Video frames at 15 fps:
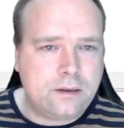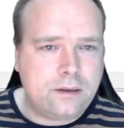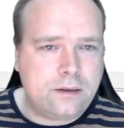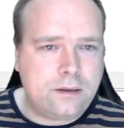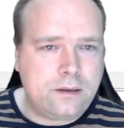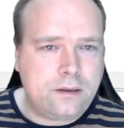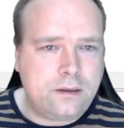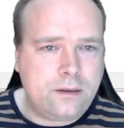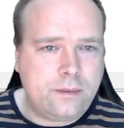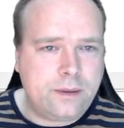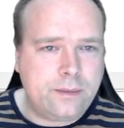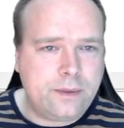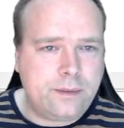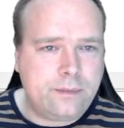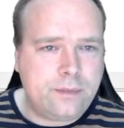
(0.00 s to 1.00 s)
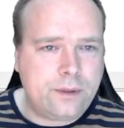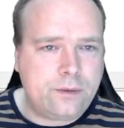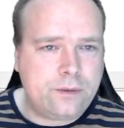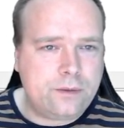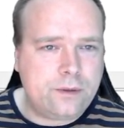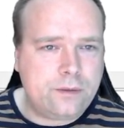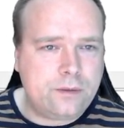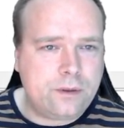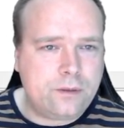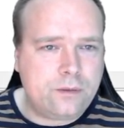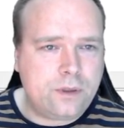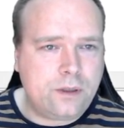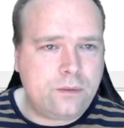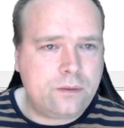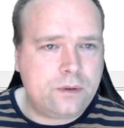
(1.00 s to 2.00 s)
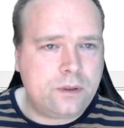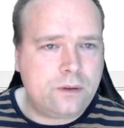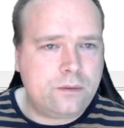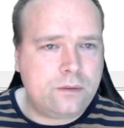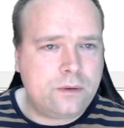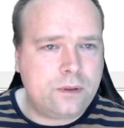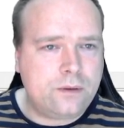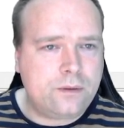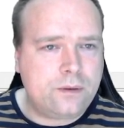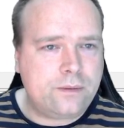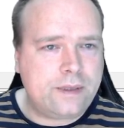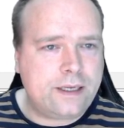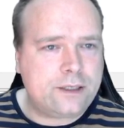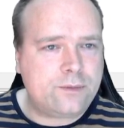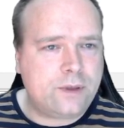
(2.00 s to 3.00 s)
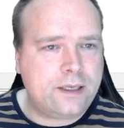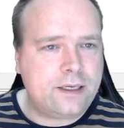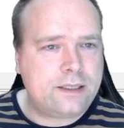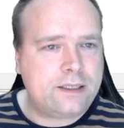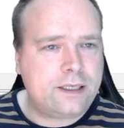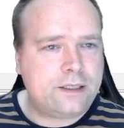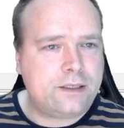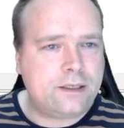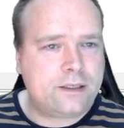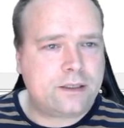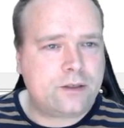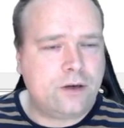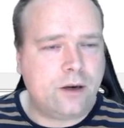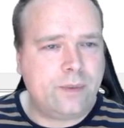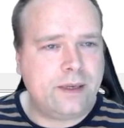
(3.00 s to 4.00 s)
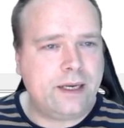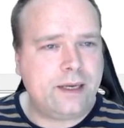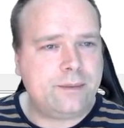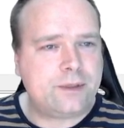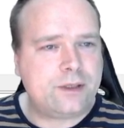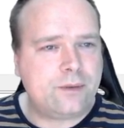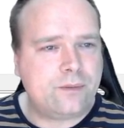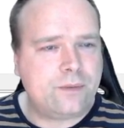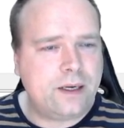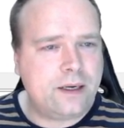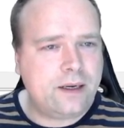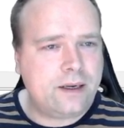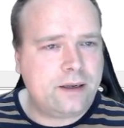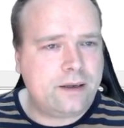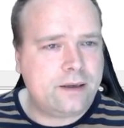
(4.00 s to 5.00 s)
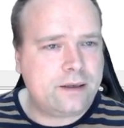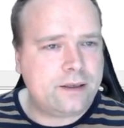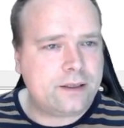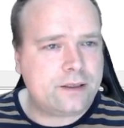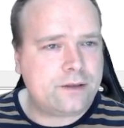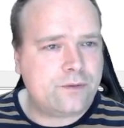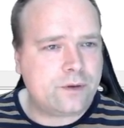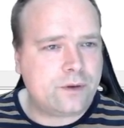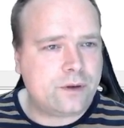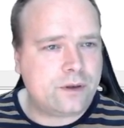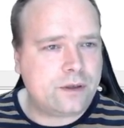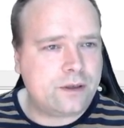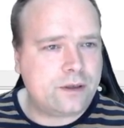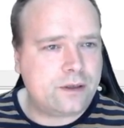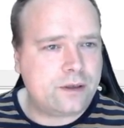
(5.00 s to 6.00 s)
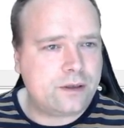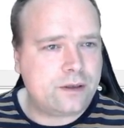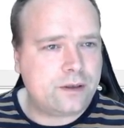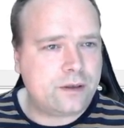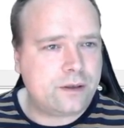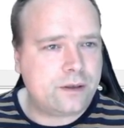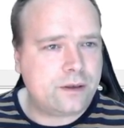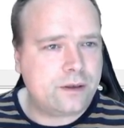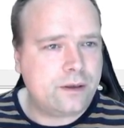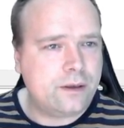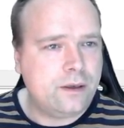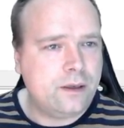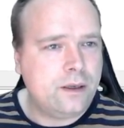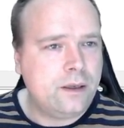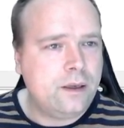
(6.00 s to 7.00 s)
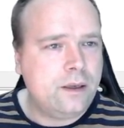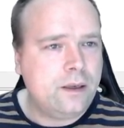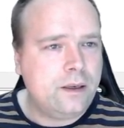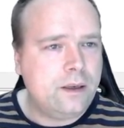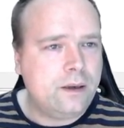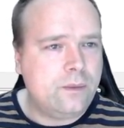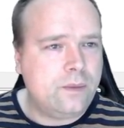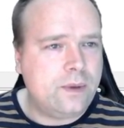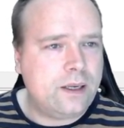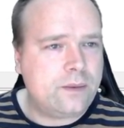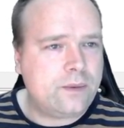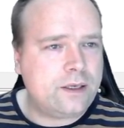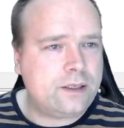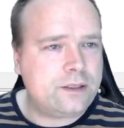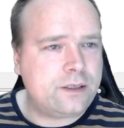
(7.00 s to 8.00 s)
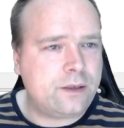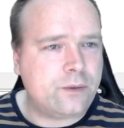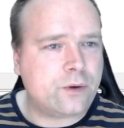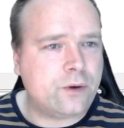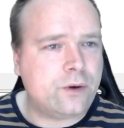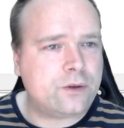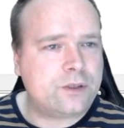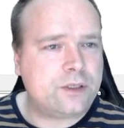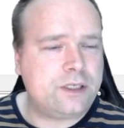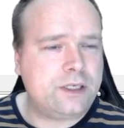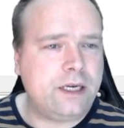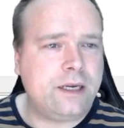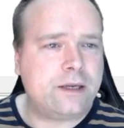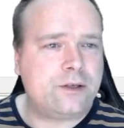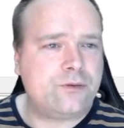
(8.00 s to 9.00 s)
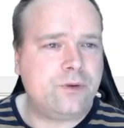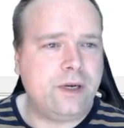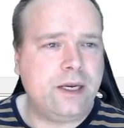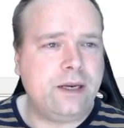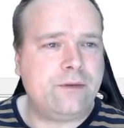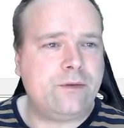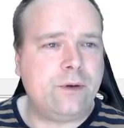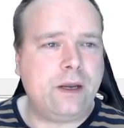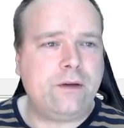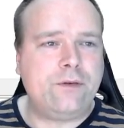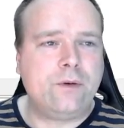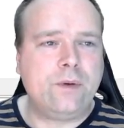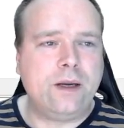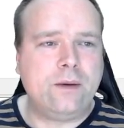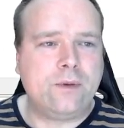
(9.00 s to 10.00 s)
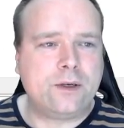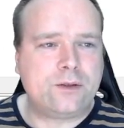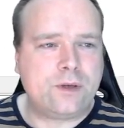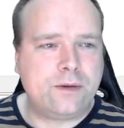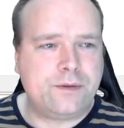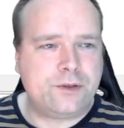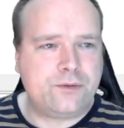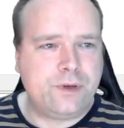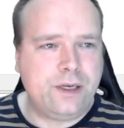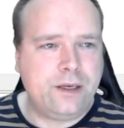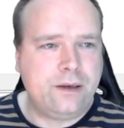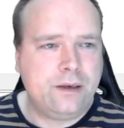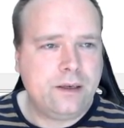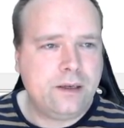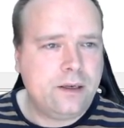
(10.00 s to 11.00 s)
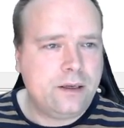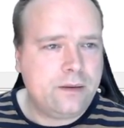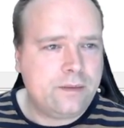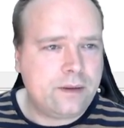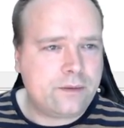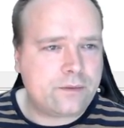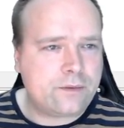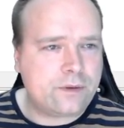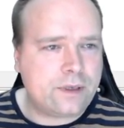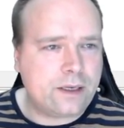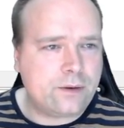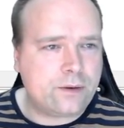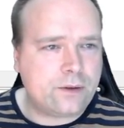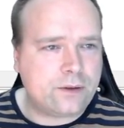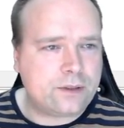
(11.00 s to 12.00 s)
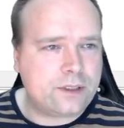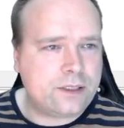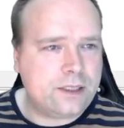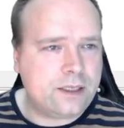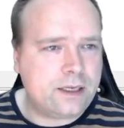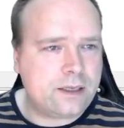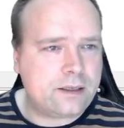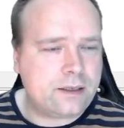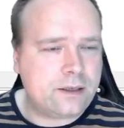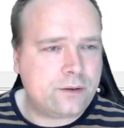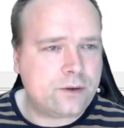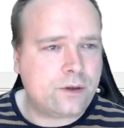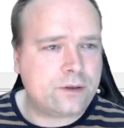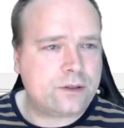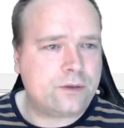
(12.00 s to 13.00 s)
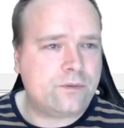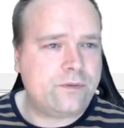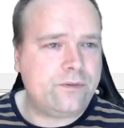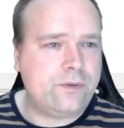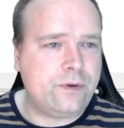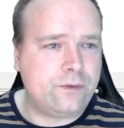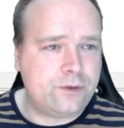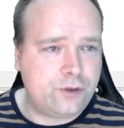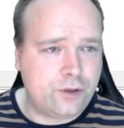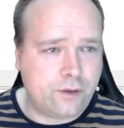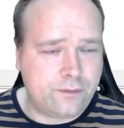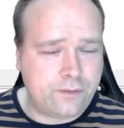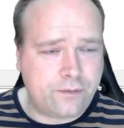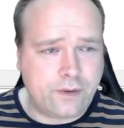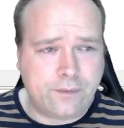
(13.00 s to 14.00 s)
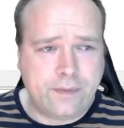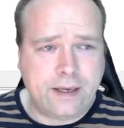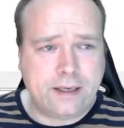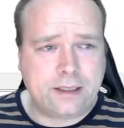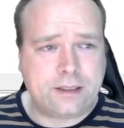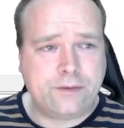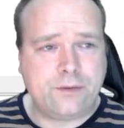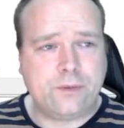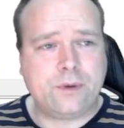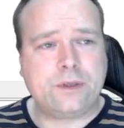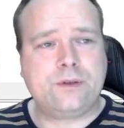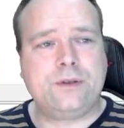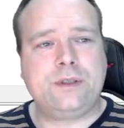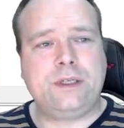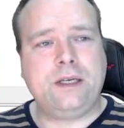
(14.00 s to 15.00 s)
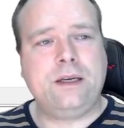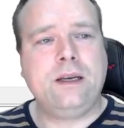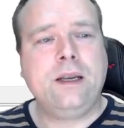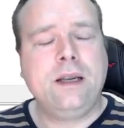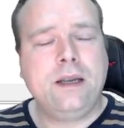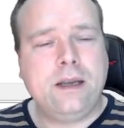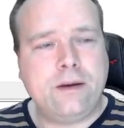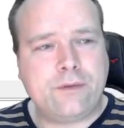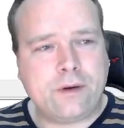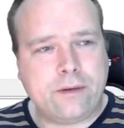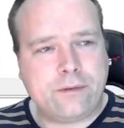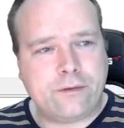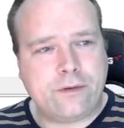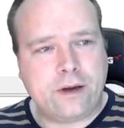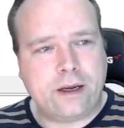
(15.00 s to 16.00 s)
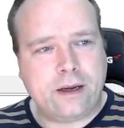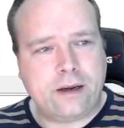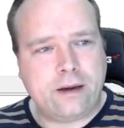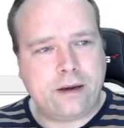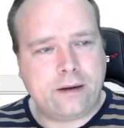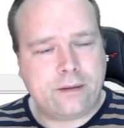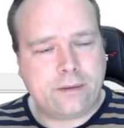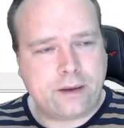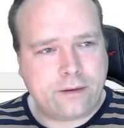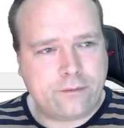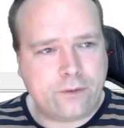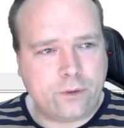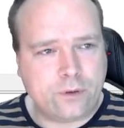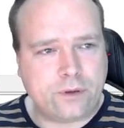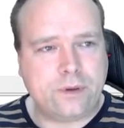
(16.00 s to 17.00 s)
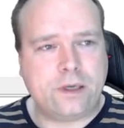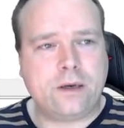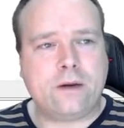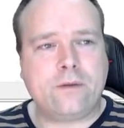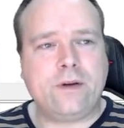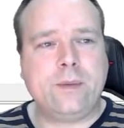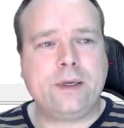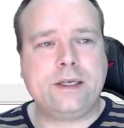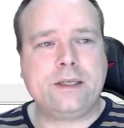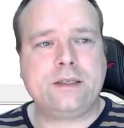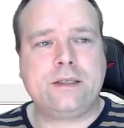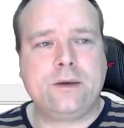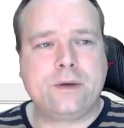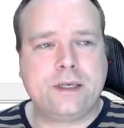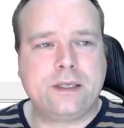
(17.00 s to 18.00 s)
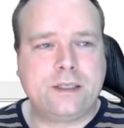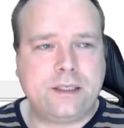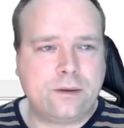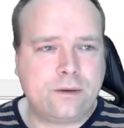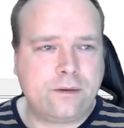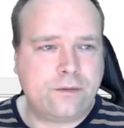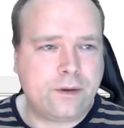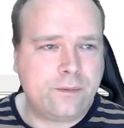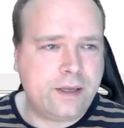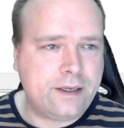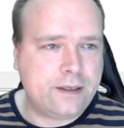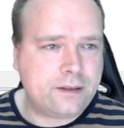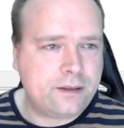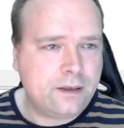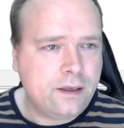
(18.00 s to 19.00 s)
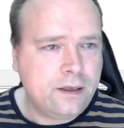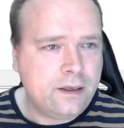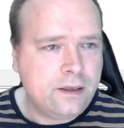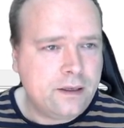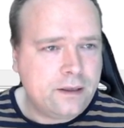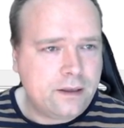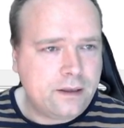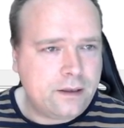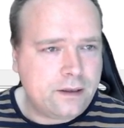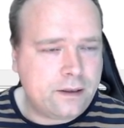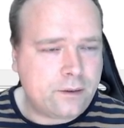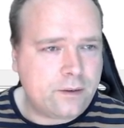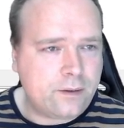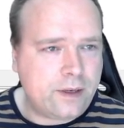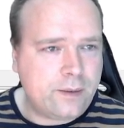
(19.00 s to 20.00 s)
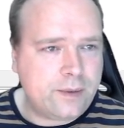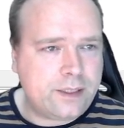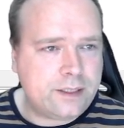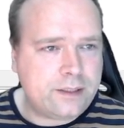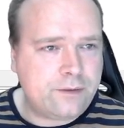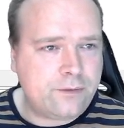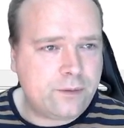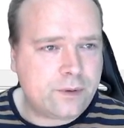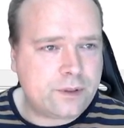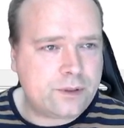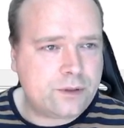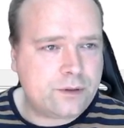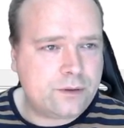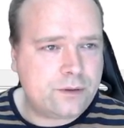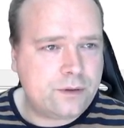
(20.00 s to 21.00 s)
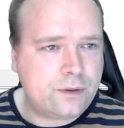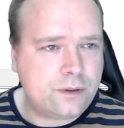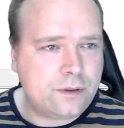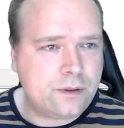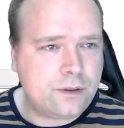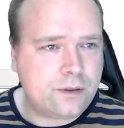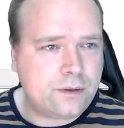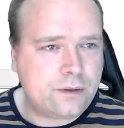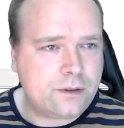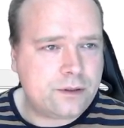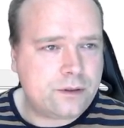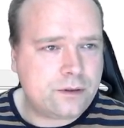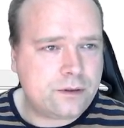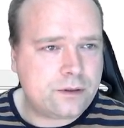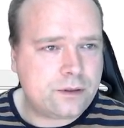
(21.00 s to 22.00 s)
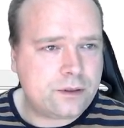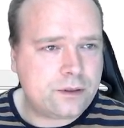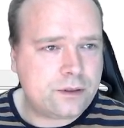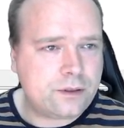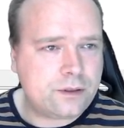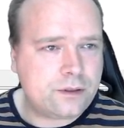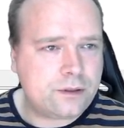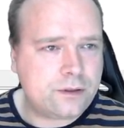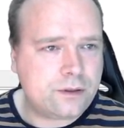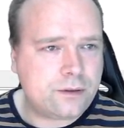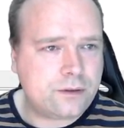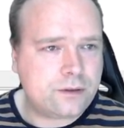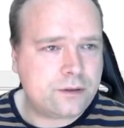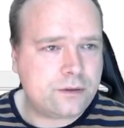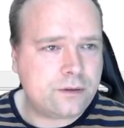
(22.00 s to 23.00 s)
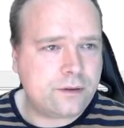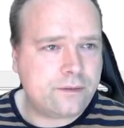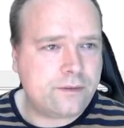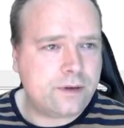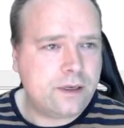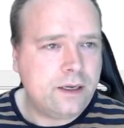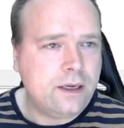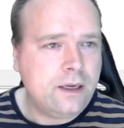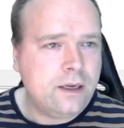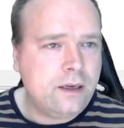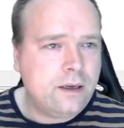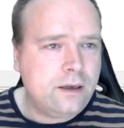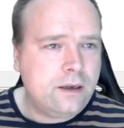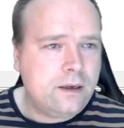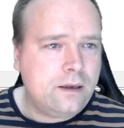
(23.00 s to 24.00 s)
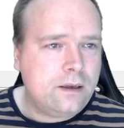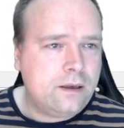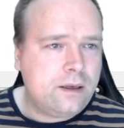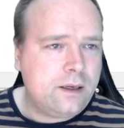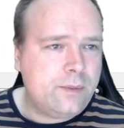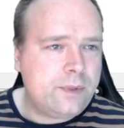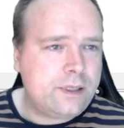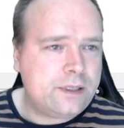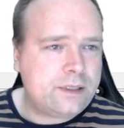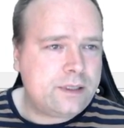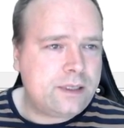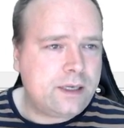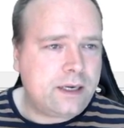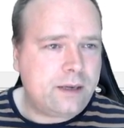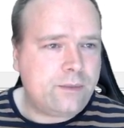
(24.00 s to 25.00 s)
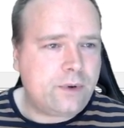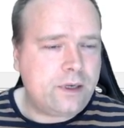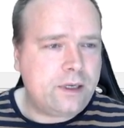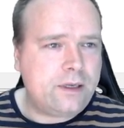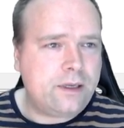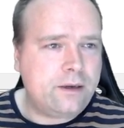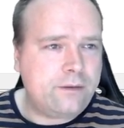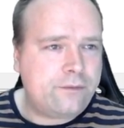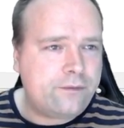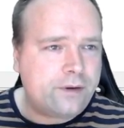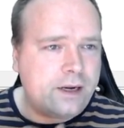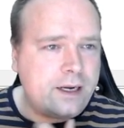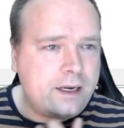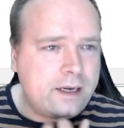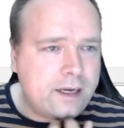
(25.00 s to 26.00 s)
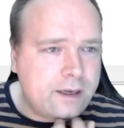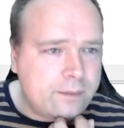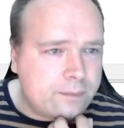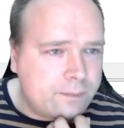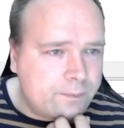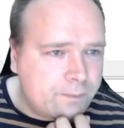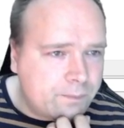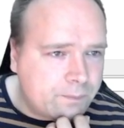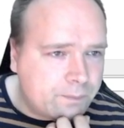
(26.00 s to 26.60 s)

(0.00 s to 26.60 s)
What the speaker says: No. There's one that says just copy names somewhere. I just forgot where it was. And you can also see a tree. If you really want to have a tree, then you can also see that. And you can also view the thumbnails if you want to see. If you have a folder with a lot of images, then you can see all the thumbnails and all the images if you want to. All source only. Let me just see. I wanted the file name.